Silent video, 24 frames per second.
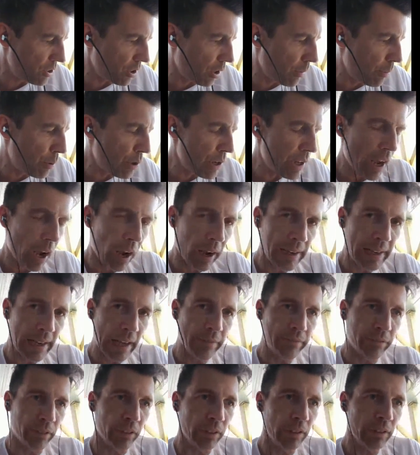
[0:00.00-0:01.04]
So pretty high
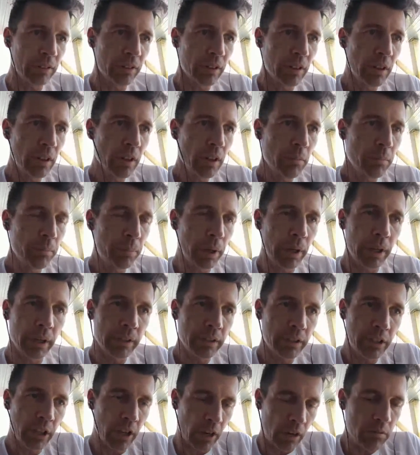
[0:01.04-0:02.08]
level,
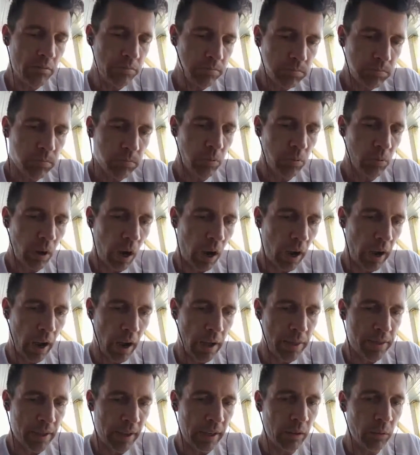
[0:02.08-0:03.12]
but
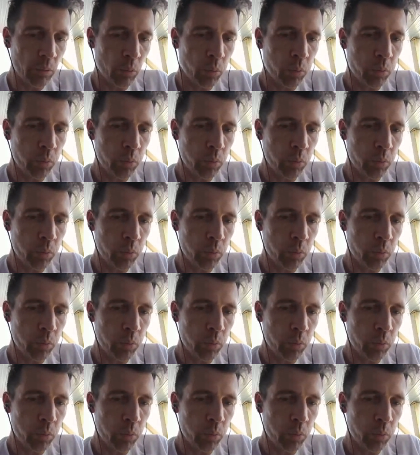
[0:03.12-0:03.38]
I think